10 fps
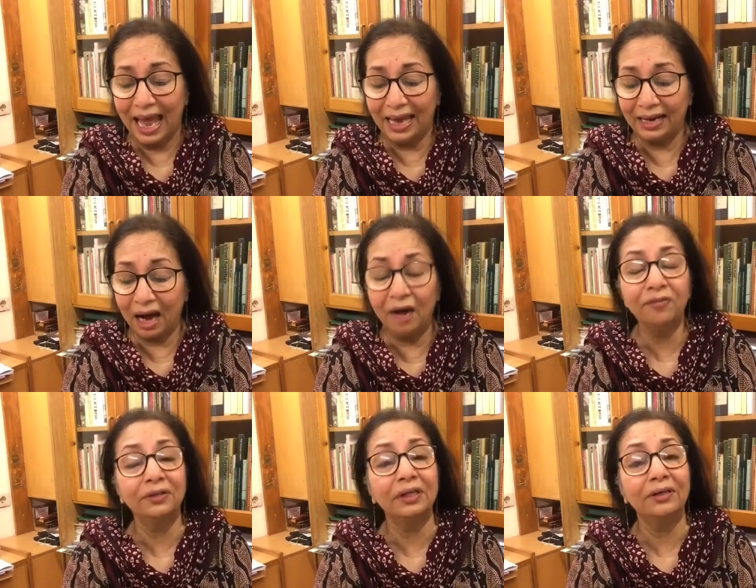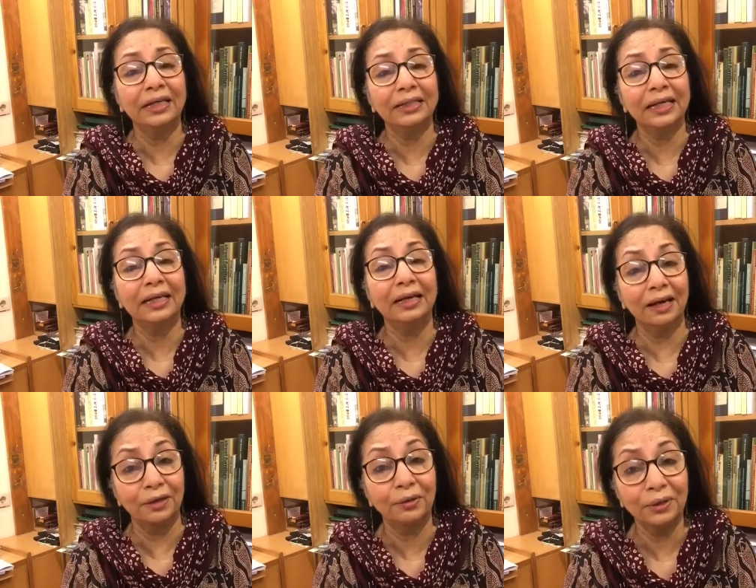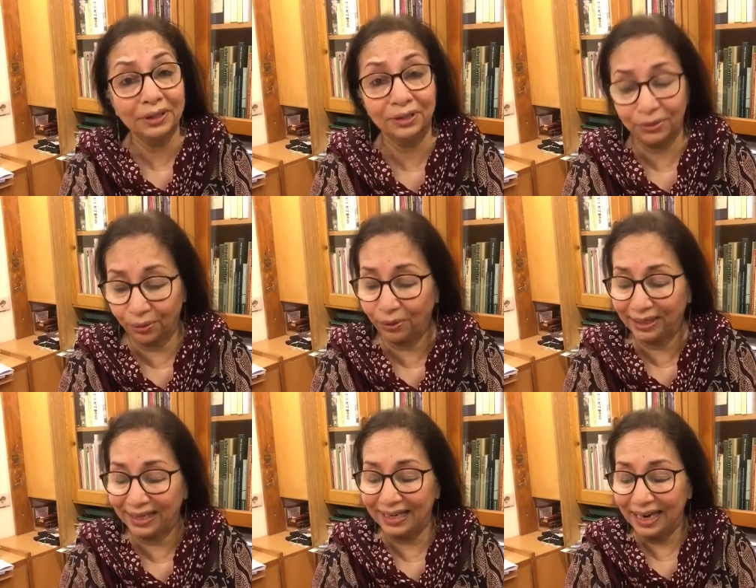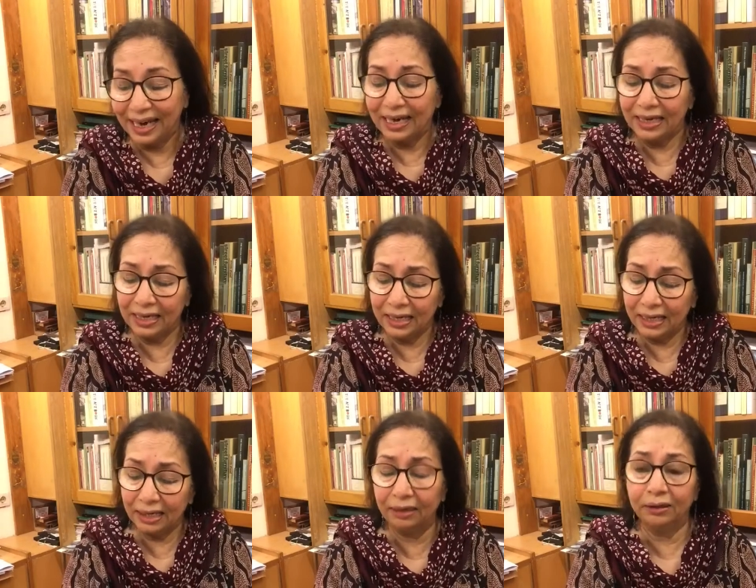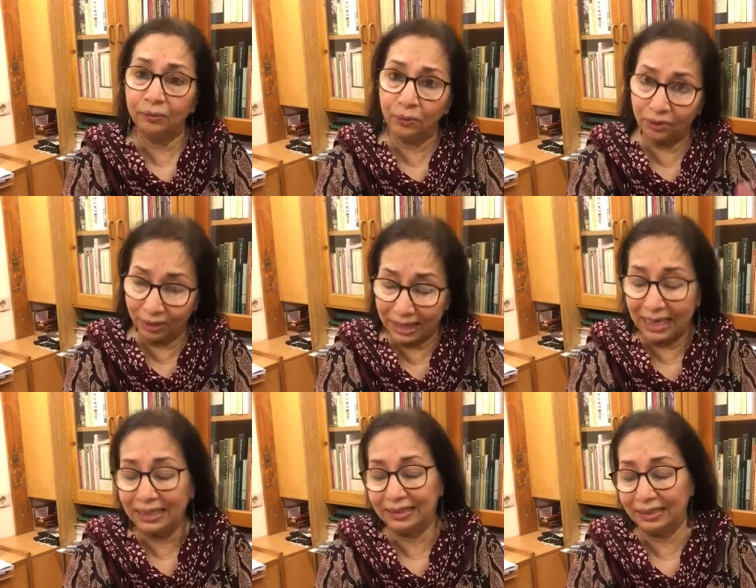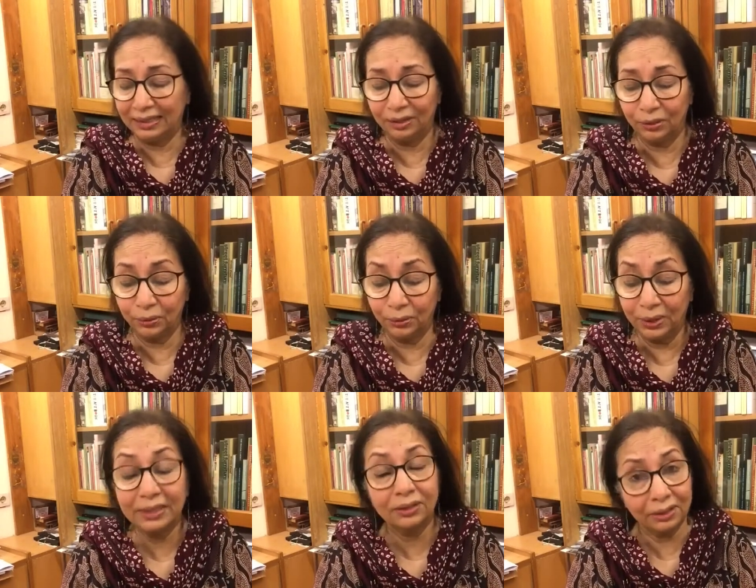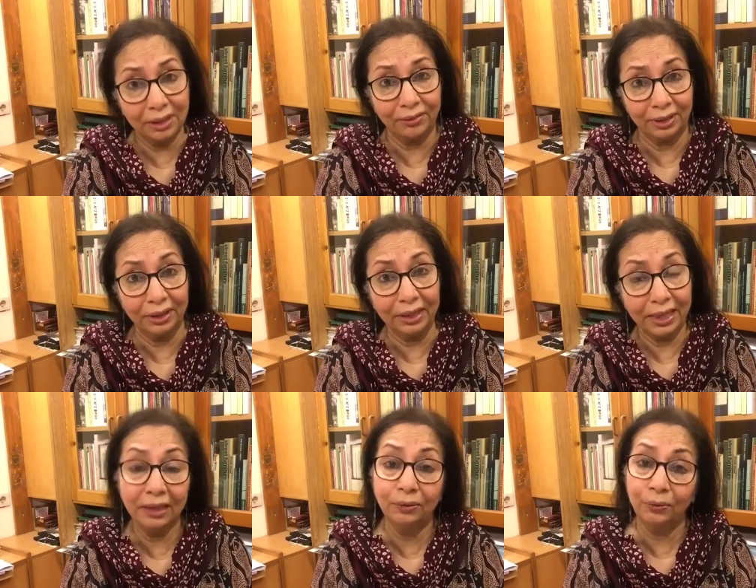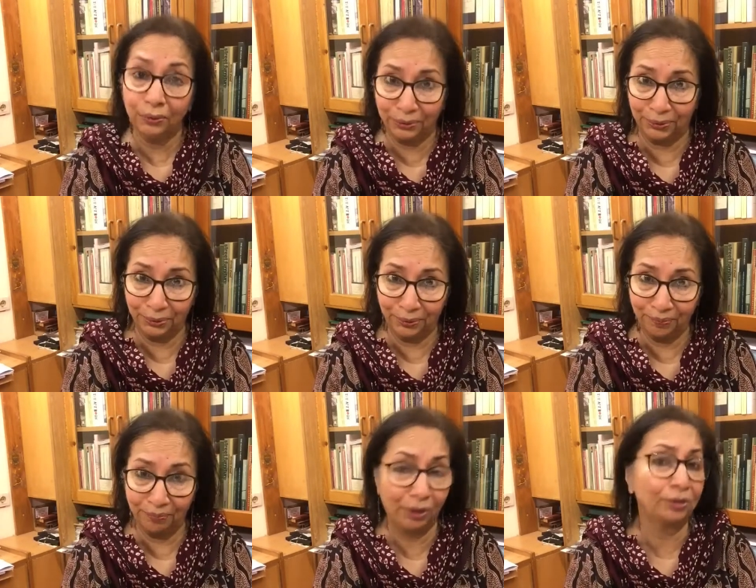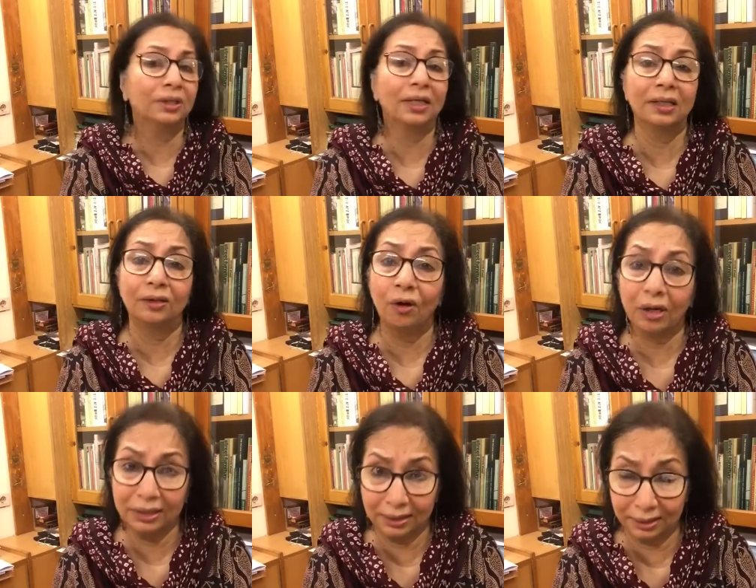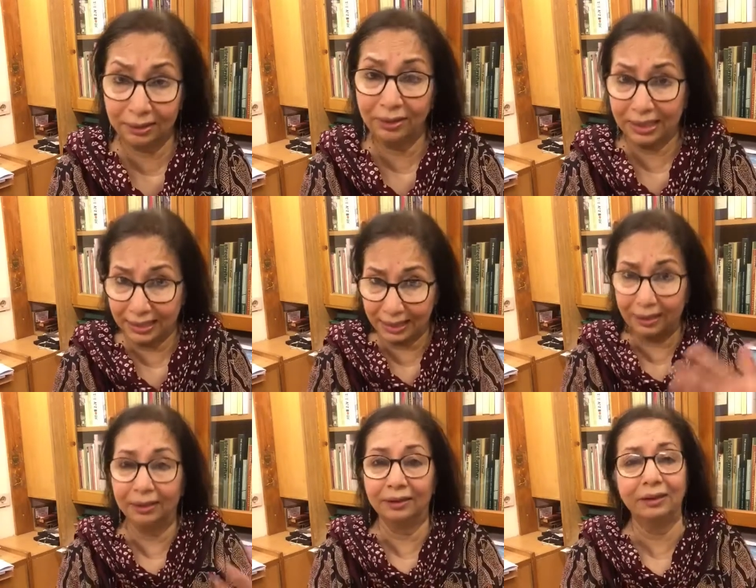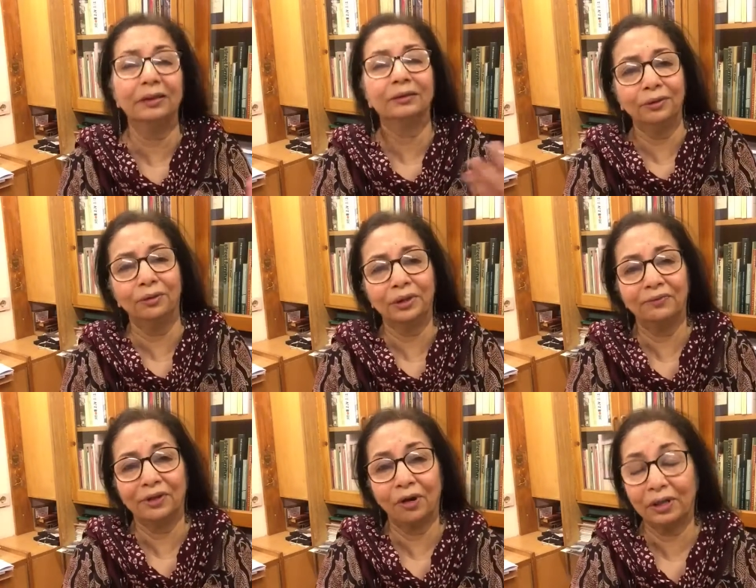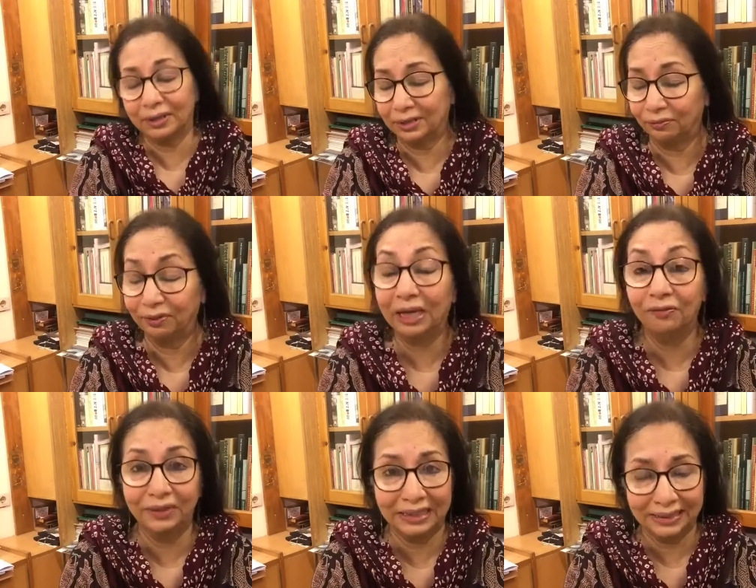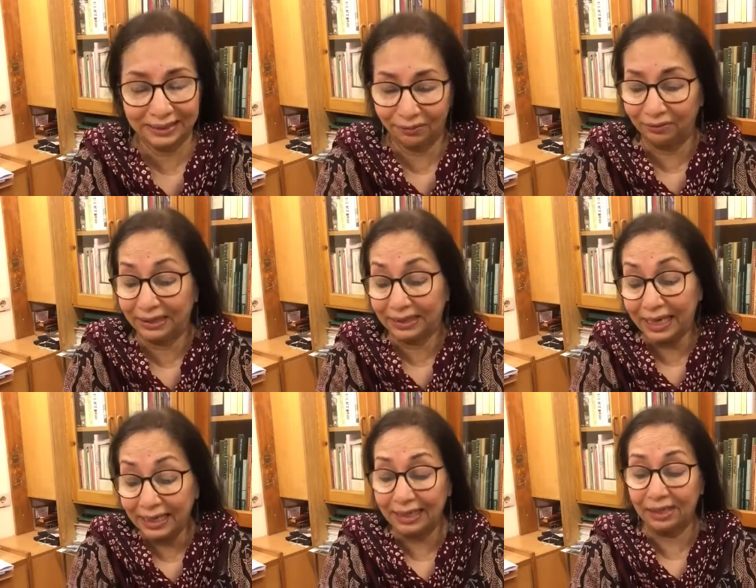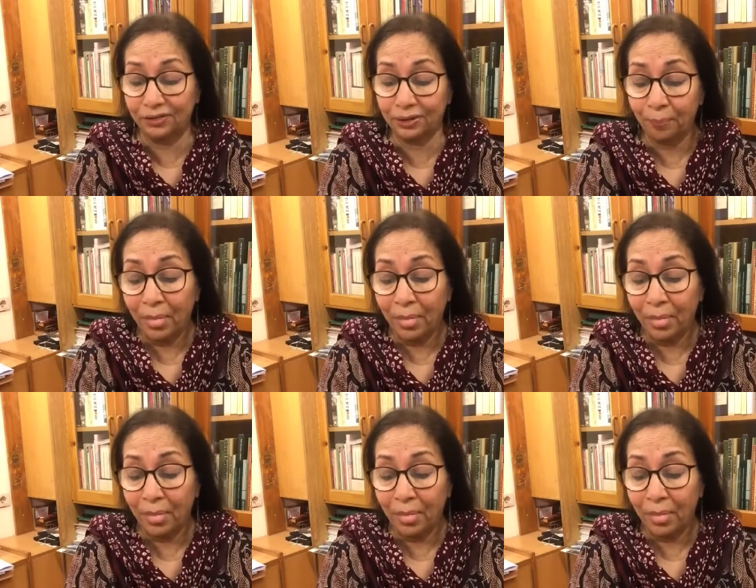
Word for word: and after reading a good story, he uh, would relate it to his children in Urdu because they did not really, uh, you know, they were not well versed with English